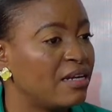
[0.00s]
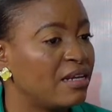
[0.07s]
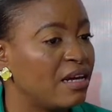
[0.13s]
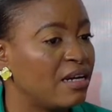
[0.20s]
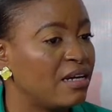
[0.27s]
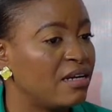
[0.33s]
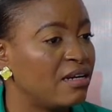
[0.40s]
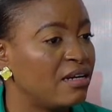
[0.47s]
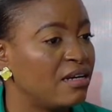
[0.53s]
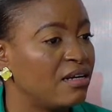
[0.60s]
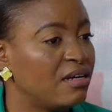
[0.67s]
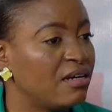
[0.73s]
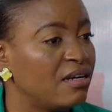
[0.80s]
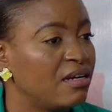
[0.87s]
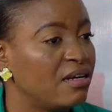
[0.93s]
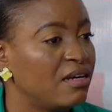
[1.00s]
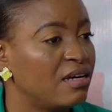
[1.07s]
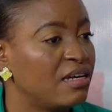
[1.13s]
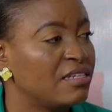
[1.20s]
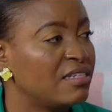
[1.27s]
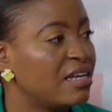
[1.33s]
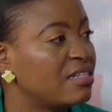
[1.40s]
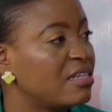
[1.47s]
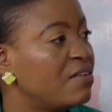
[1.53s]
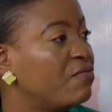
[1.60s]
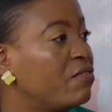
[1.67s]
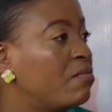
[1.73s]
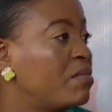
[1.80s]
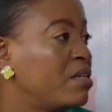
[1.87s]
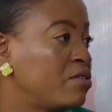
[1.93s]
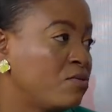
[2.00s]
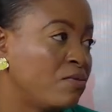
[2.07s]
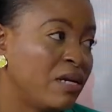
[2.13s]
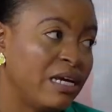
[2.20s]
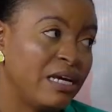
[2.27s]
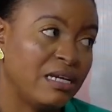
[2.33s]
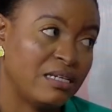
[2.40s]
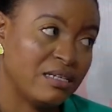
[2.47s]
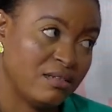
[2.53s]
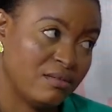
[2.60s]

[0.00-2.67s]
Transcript: that it started from his own aid.